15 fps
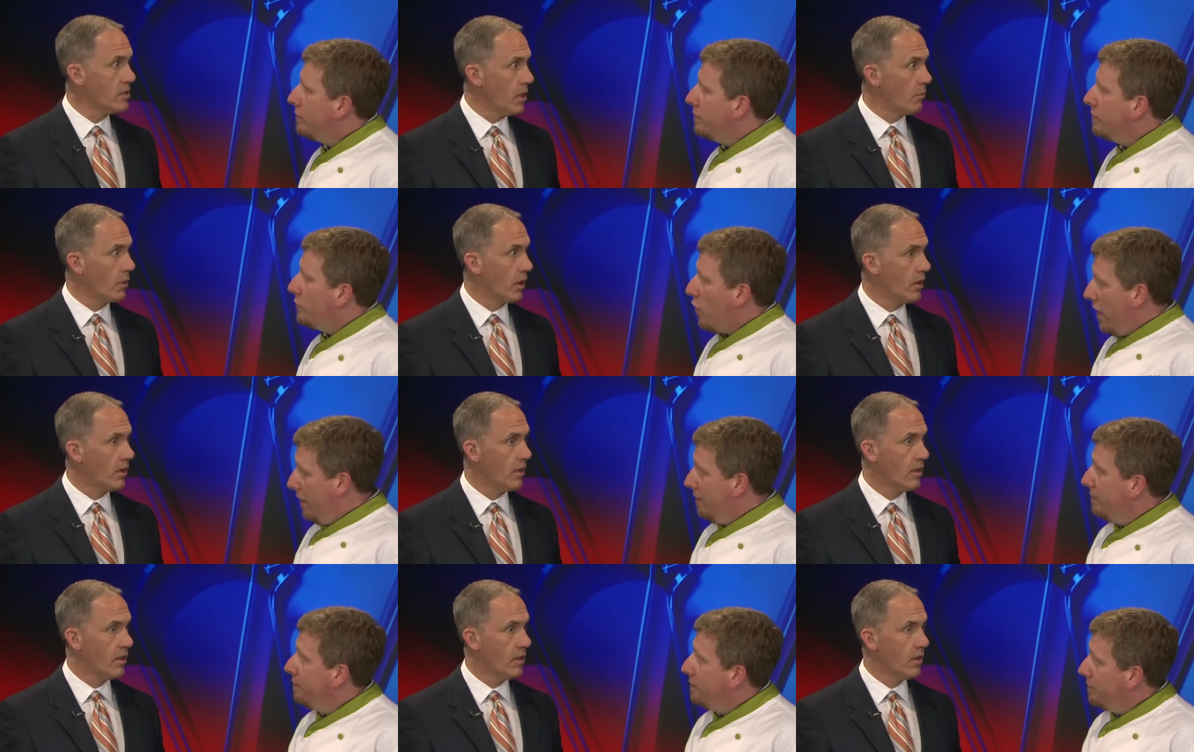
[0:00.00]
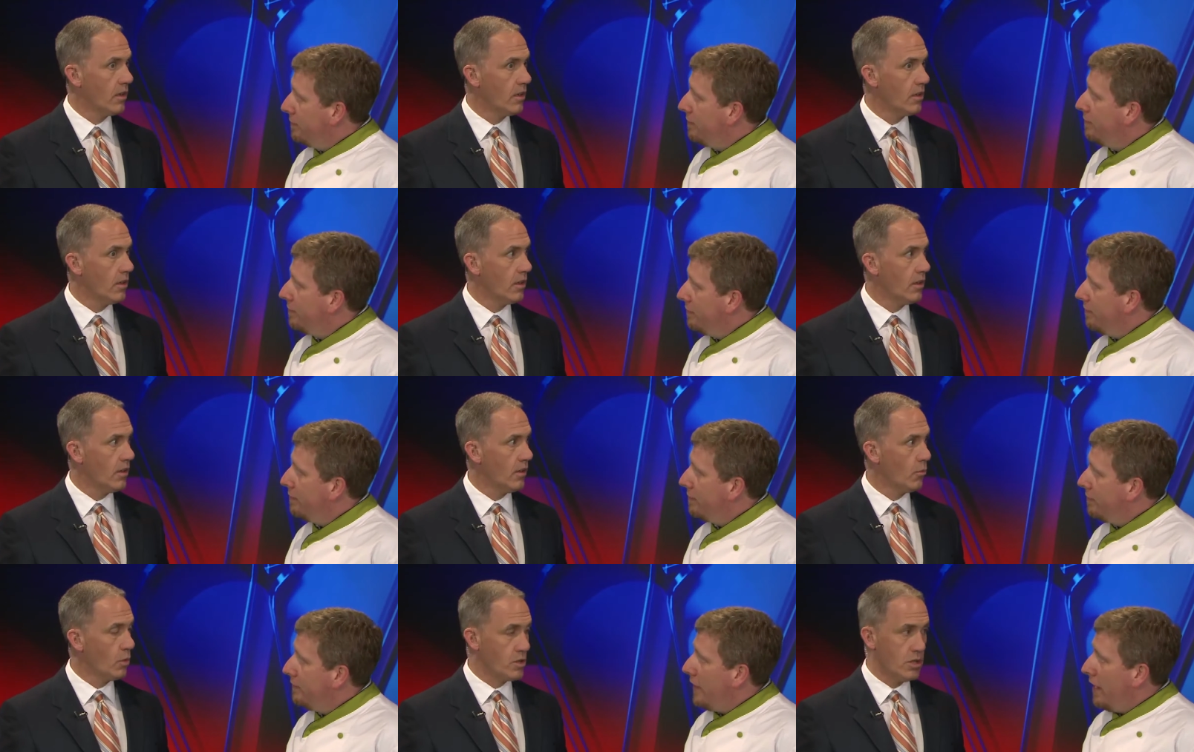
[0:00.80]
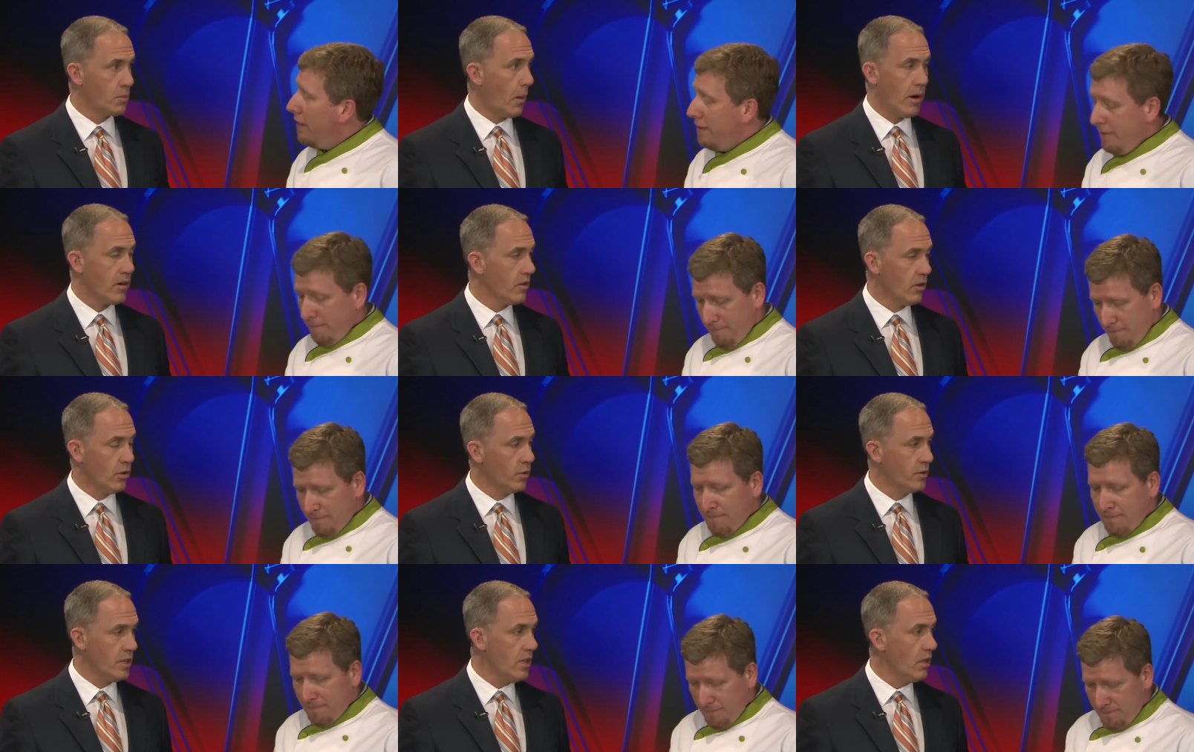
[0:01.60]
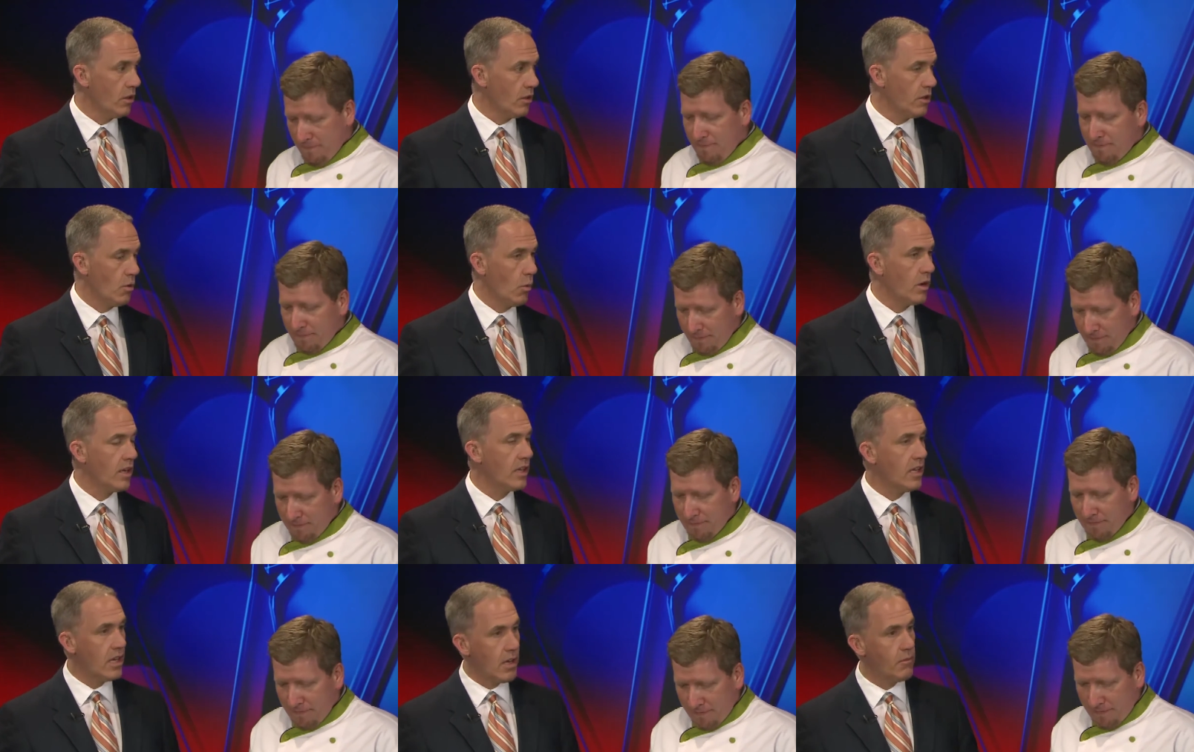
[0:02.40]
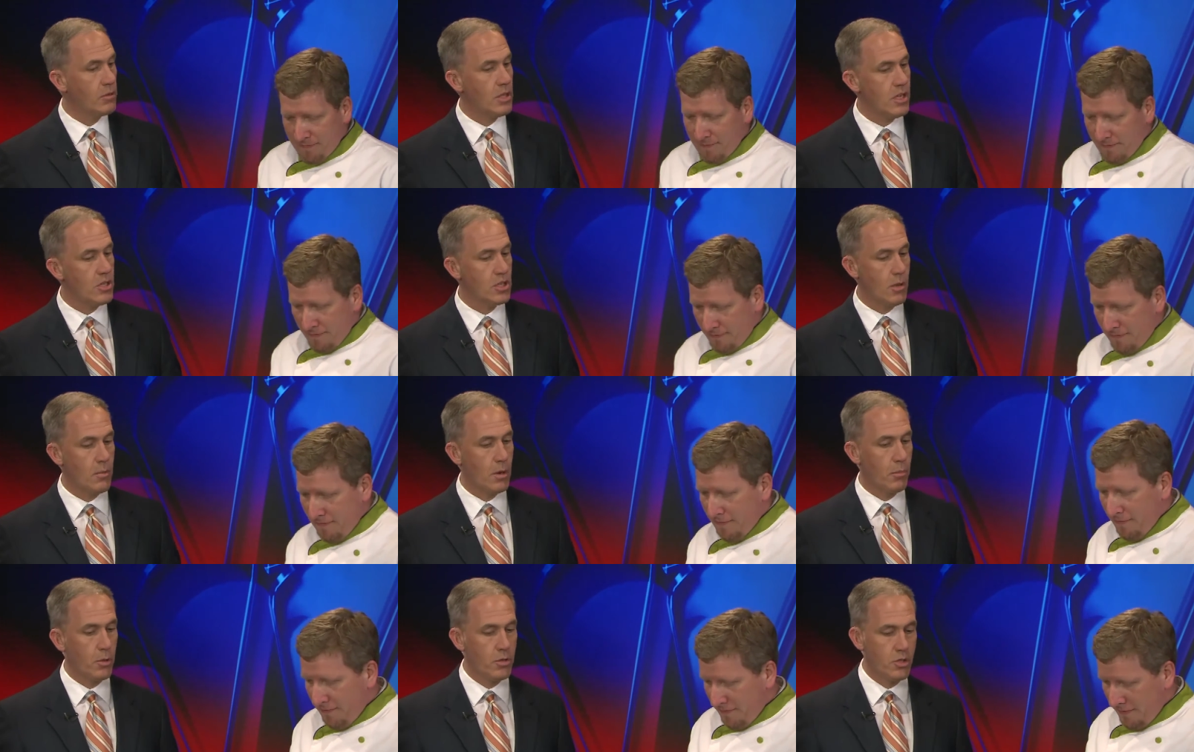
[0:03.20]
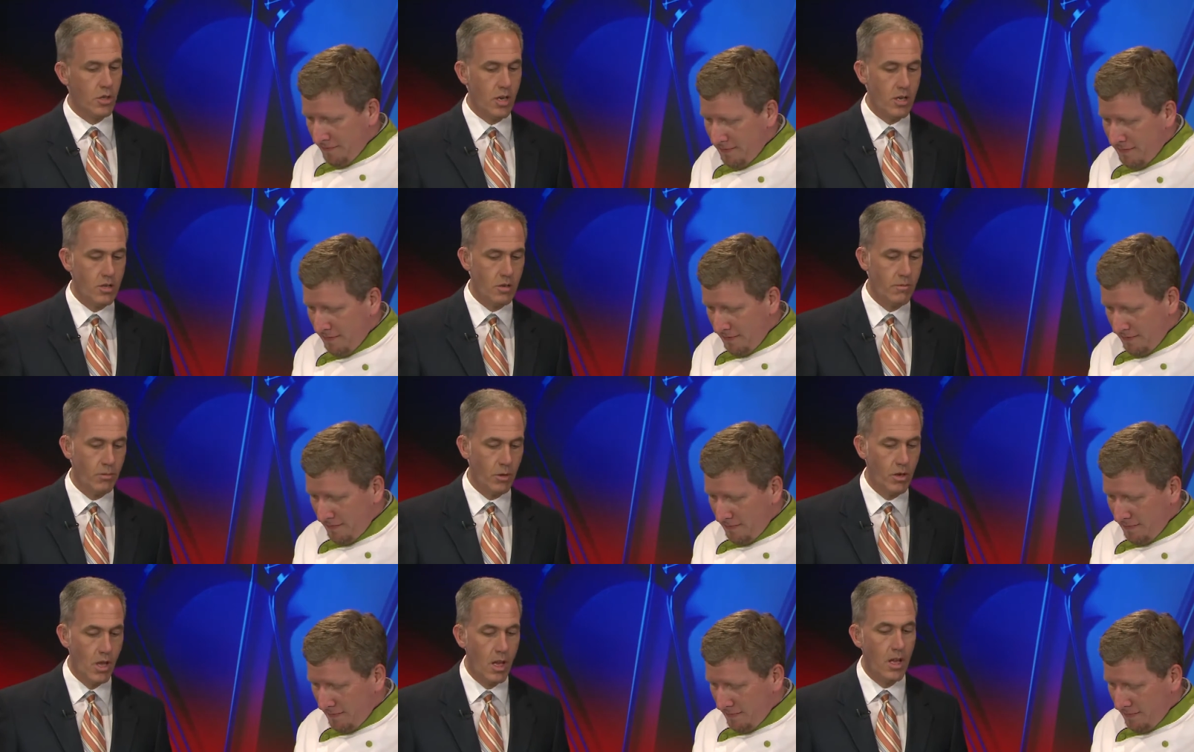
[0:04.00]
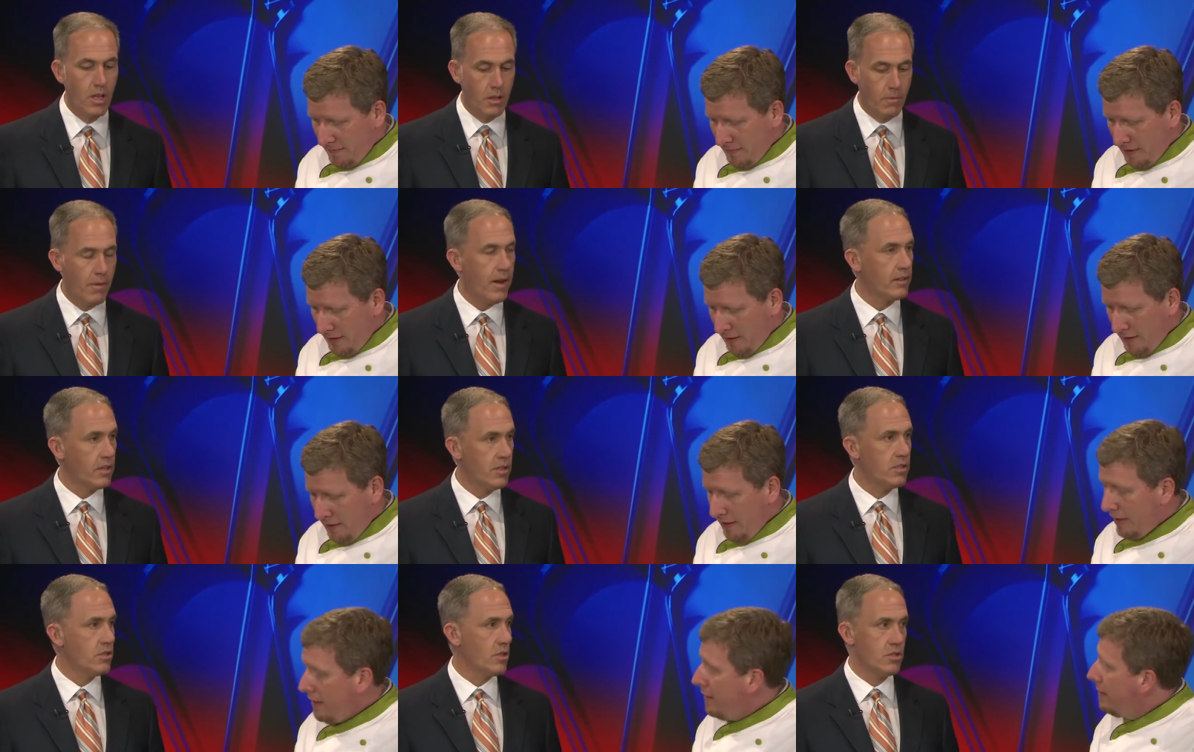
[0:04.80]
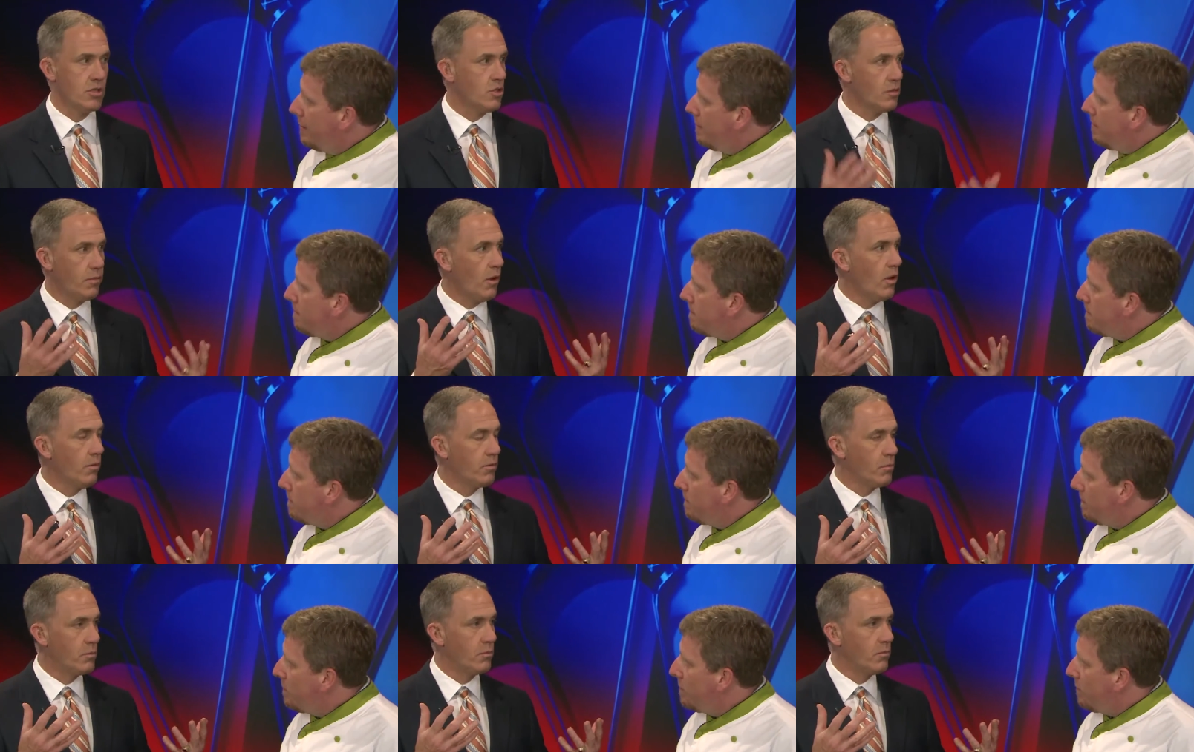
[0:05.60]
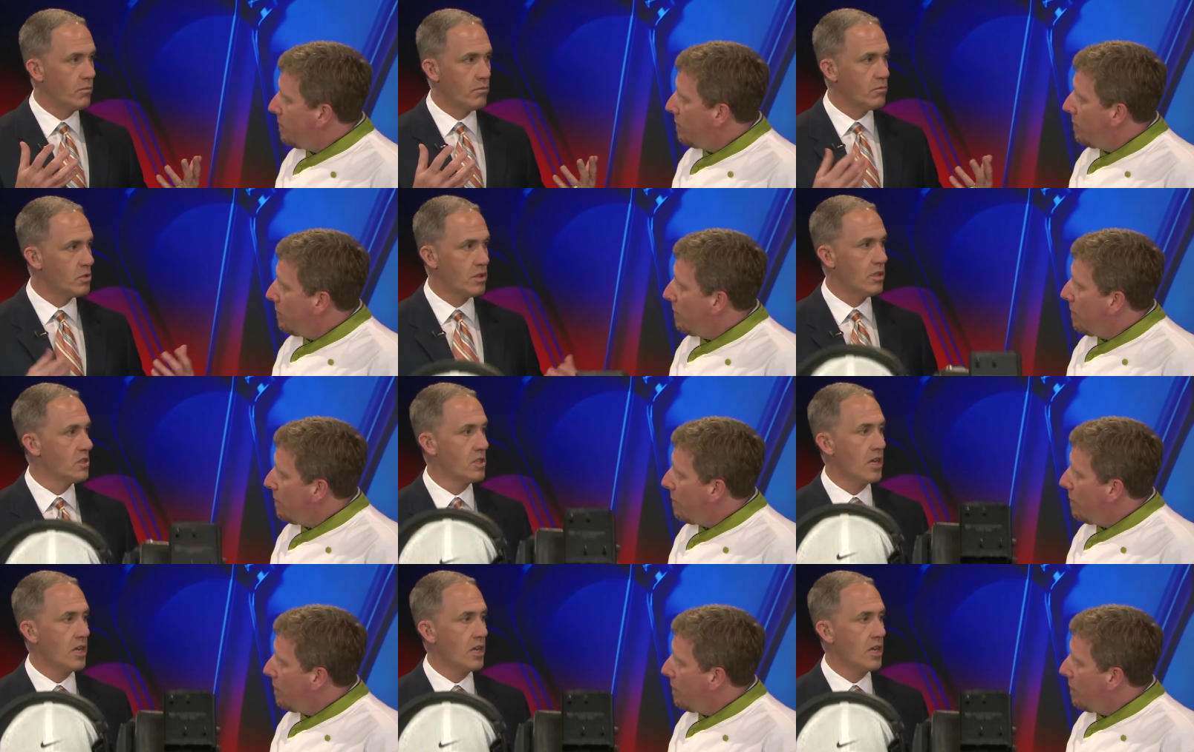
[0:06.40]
Speaker 1: something. Right. Yeah which yeah. is part of the whole deal. Mm -hmm. You want to get teach them an appreciation for the fact that it doesn't just fall from the